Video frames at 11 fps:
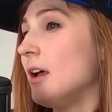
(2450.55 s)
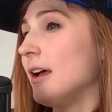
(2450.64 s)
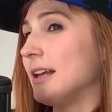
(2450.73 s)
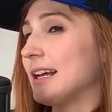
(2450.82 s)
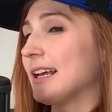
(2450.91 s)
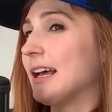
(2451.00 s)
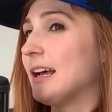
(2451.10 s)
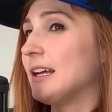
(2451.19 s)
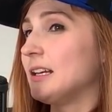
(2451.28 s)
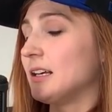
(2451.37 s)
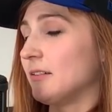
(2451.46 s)
And I
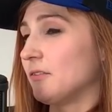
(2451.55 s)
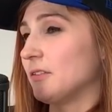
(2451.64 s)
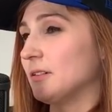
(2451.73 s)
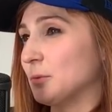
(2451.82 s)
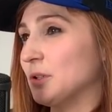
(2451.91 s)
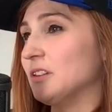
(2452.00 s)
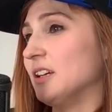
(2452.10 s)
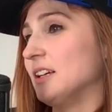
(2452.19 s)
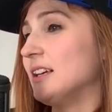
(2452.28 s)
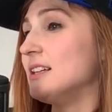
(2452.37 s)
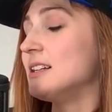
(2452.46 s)
kind of would
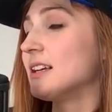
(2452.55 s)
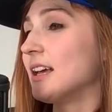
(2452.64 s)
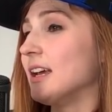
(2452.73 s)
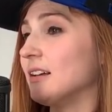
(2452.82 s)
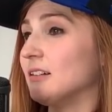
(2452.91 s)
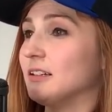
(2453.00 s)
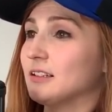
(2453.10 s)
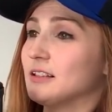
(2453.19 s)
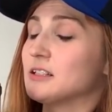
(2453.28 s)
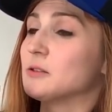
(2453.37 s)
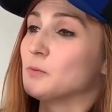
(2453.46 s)
like indicate like,
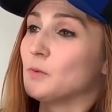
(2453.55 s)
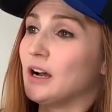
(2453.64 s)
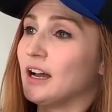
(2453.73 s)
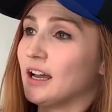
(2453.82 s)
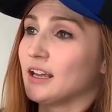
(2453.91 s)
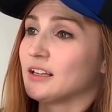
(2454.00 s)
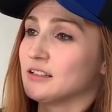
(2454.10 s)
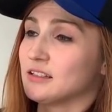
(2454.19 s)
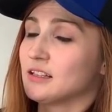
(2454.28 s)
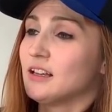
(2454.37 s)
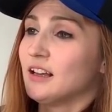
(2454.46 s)
this is why,
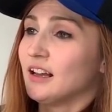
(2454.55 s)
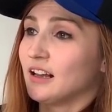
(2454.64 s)
because